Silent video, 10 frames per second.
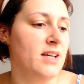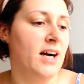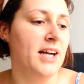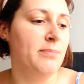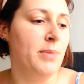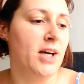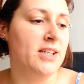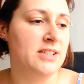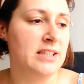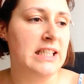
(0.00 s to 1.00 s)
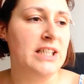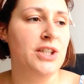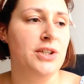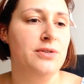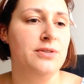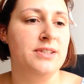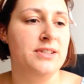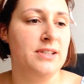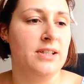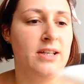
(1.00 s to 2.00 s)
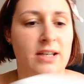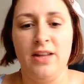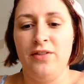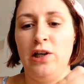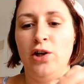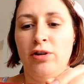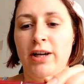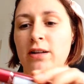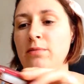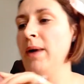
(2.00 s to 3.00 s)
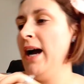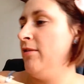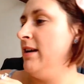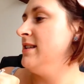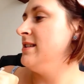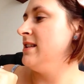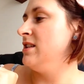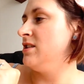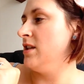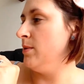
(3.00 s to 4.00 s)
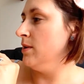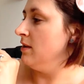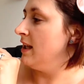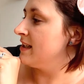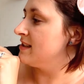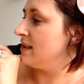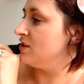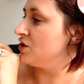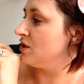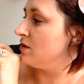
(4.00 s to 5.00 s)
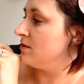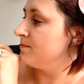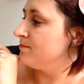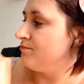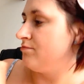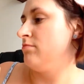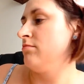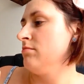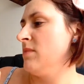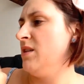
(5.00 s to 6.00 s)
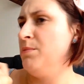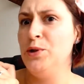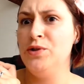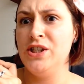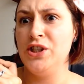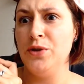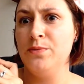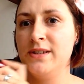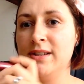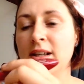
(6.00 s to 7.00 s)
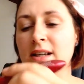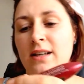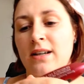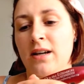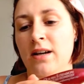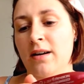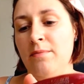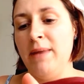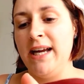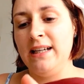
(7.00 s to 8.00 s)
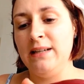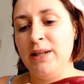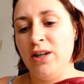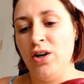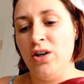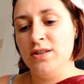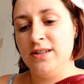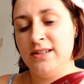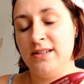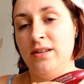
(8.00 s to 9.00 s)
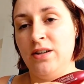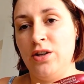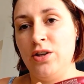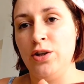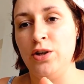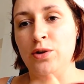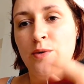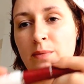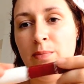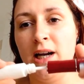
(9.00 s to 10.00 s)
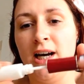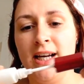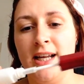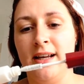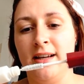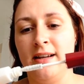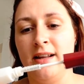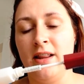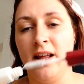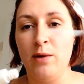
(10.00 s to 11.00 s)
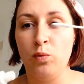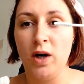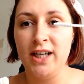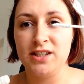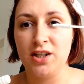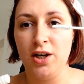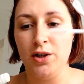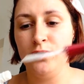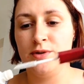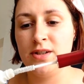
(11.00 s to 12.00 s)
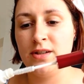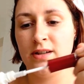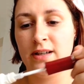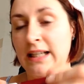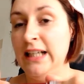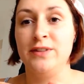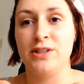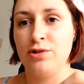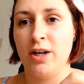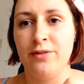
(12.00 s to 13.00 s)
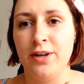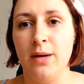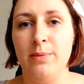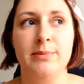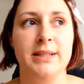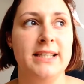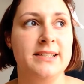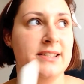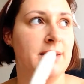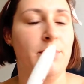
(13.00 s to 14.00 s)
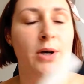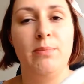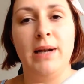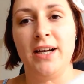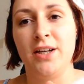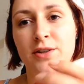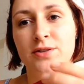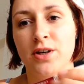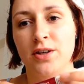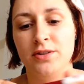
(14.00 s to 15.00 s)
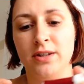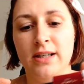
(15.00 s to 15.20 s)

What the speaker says: I personally use the L'Oreal Paris double extension beauty tubes, mainly because you apply a white coat, leave it to dry for a couple of minutes, and then put a black coat on,